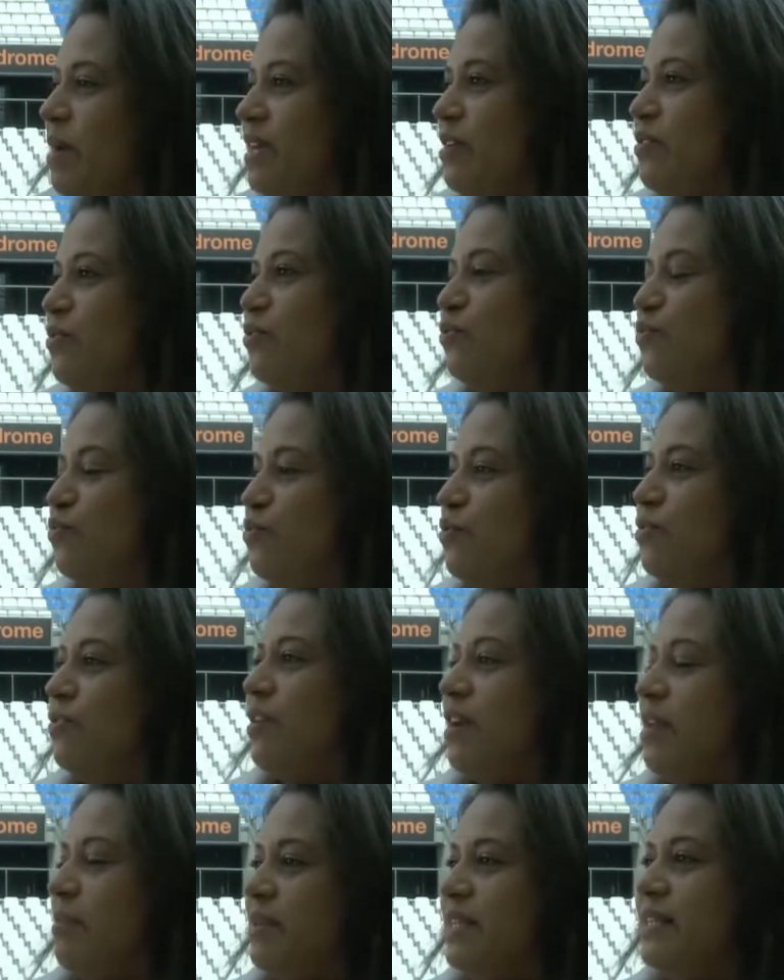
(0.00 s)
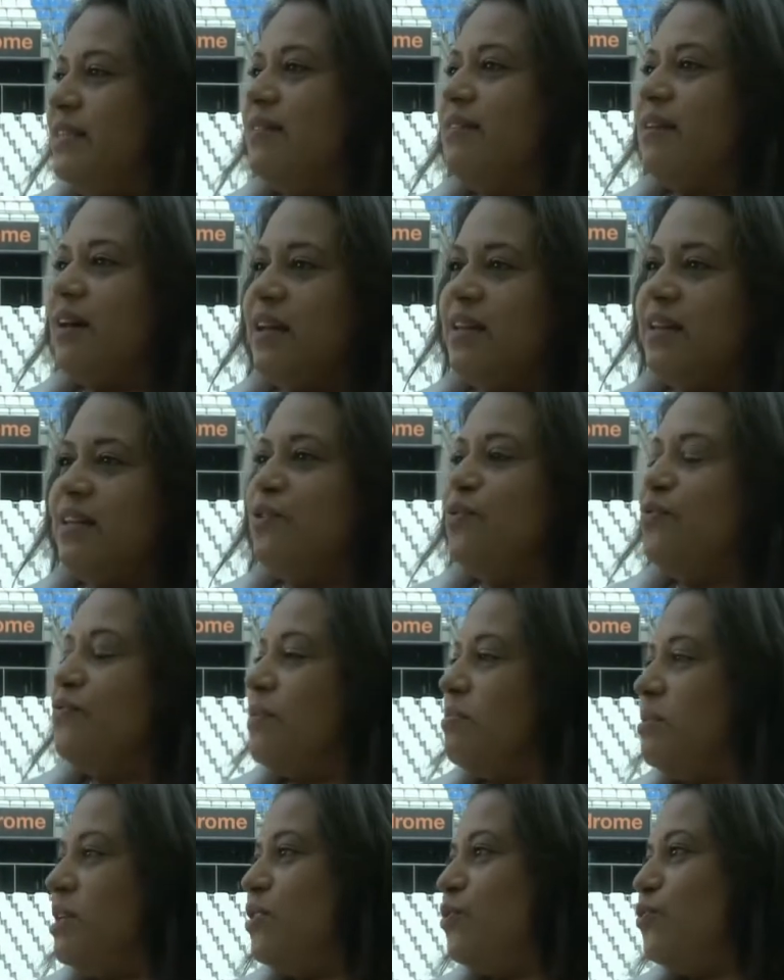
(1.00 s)
It's something that we have
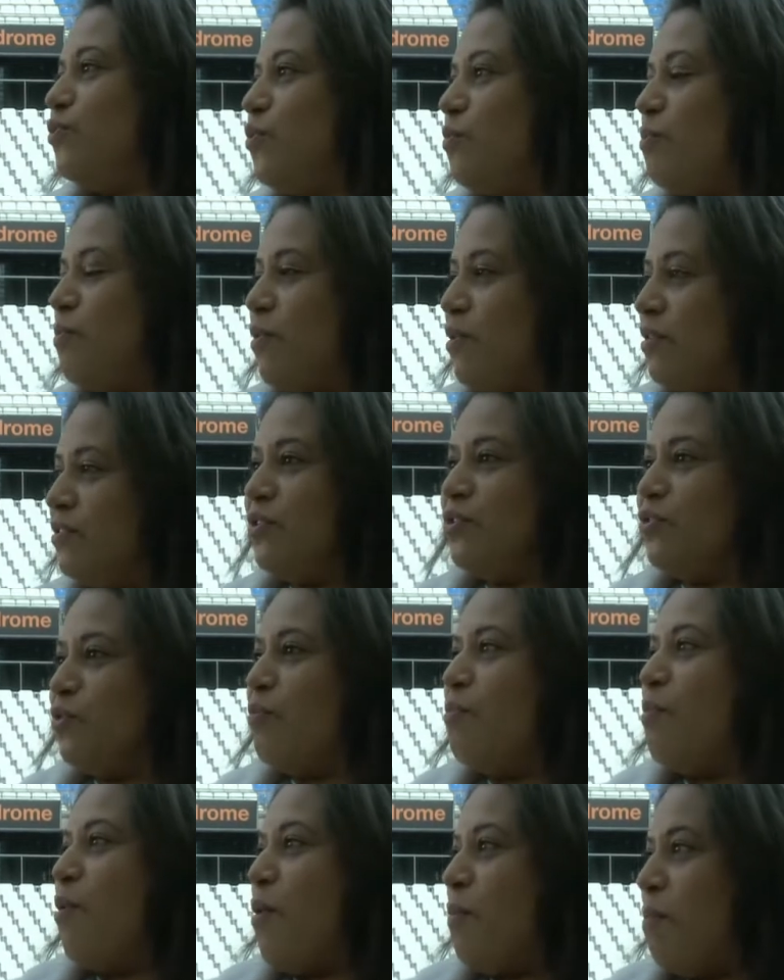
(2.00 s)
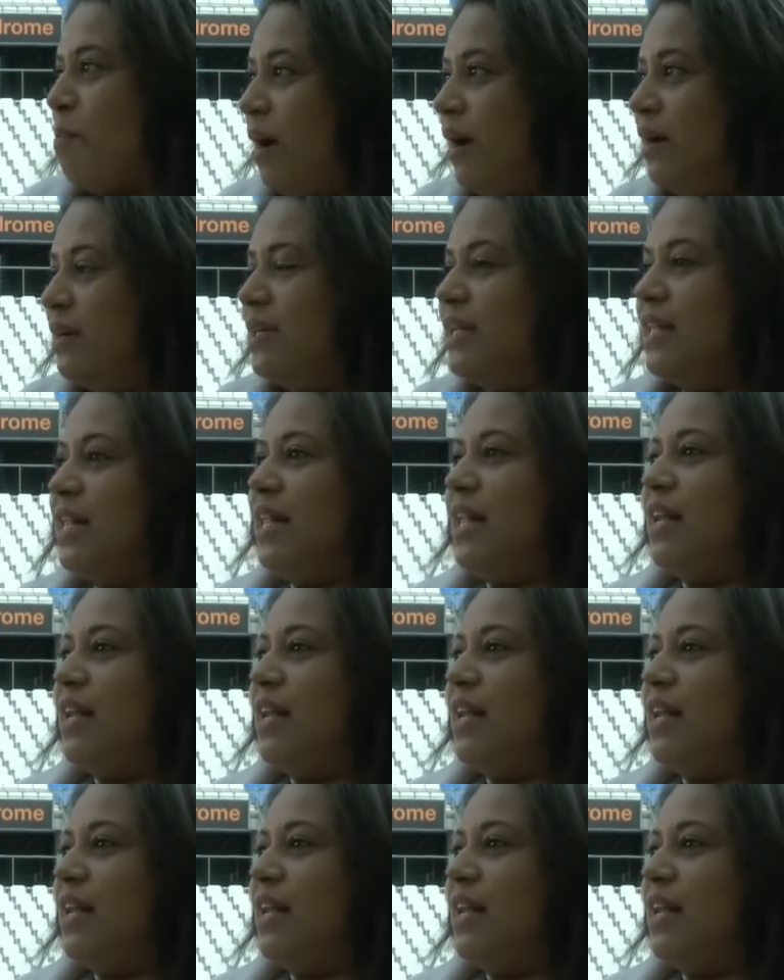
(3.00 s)
not put, have not been blind to.